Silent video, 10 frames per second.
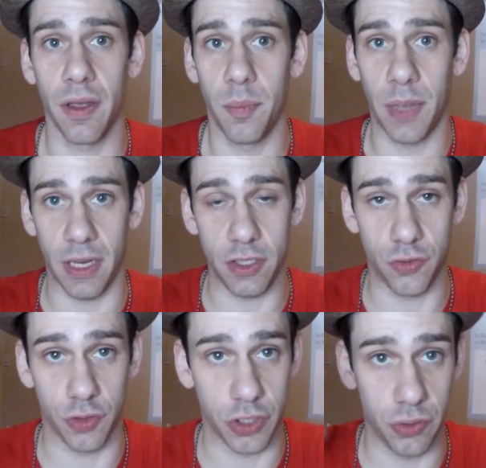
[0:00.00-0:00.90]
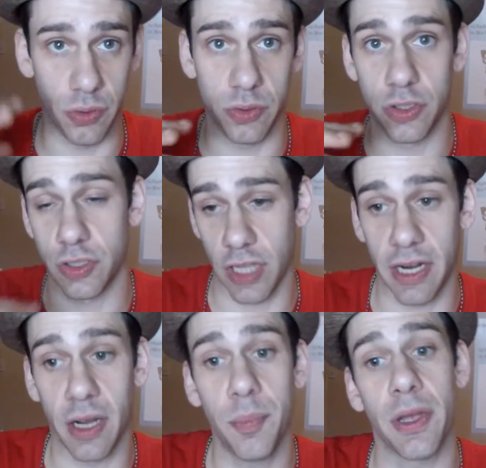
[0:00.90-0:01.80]
page for you to sign
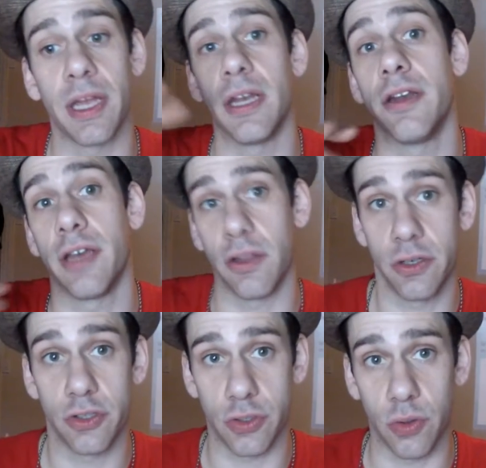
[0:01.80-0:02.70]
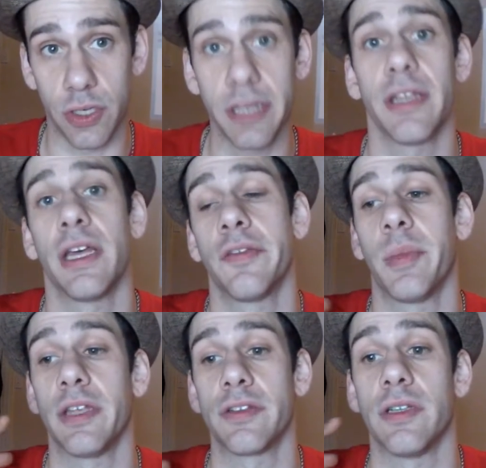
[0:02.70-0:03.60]
up and tell your story, and that's
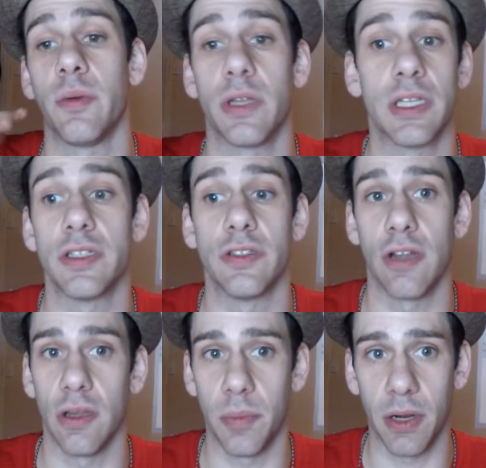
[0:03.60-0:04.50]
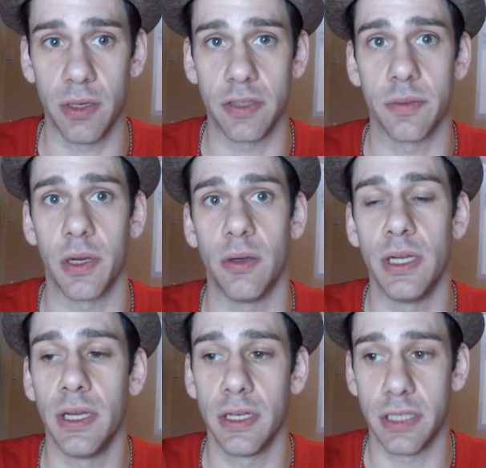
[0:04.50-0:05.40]
basically what this is all about. It's about
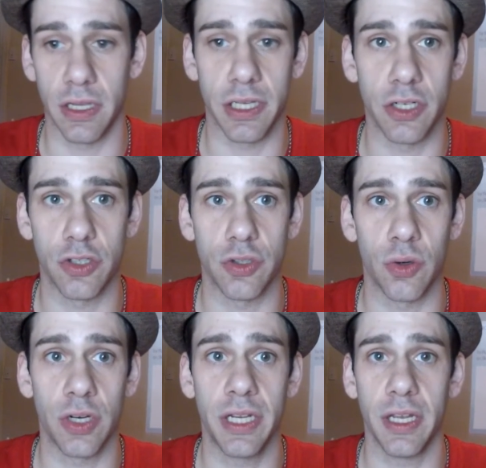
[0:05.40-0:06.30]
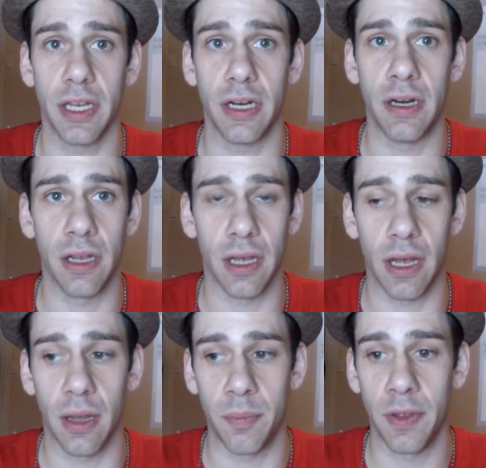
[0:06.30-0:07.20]
telling your story, and
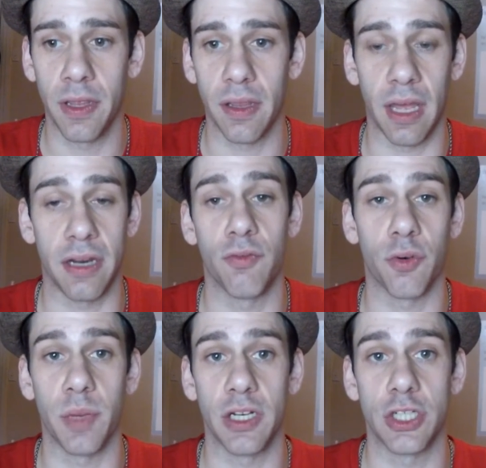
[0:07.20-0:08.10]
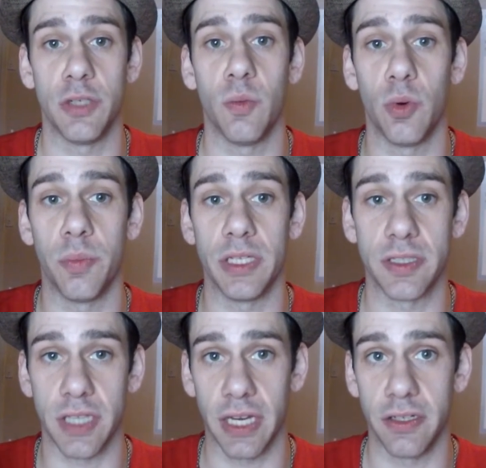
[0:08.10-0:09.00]
that information will be
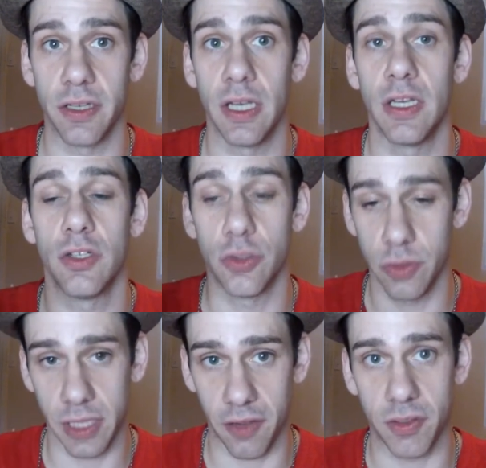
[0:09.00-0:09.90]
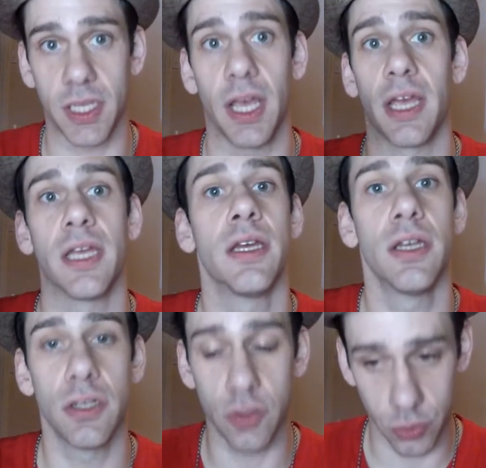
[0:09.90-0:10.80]
sent to the FDA,
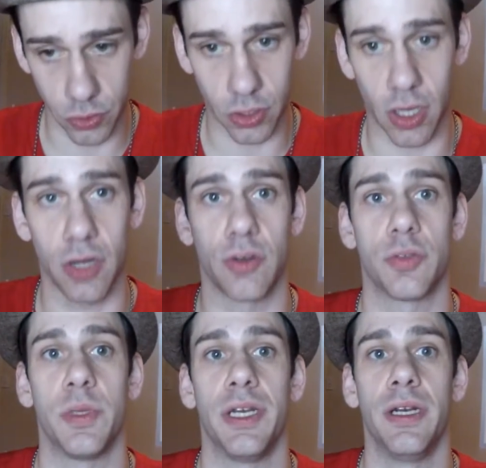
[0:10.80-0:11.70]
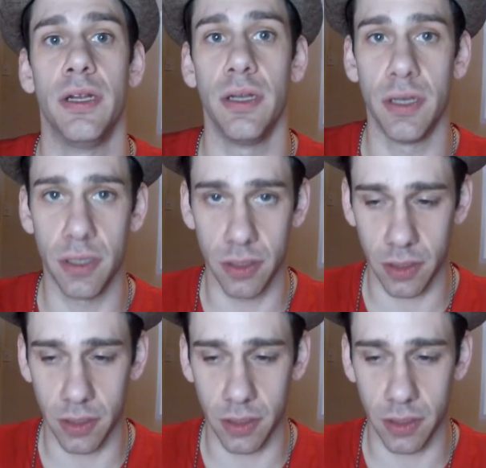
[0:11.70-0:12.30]
to your congressman,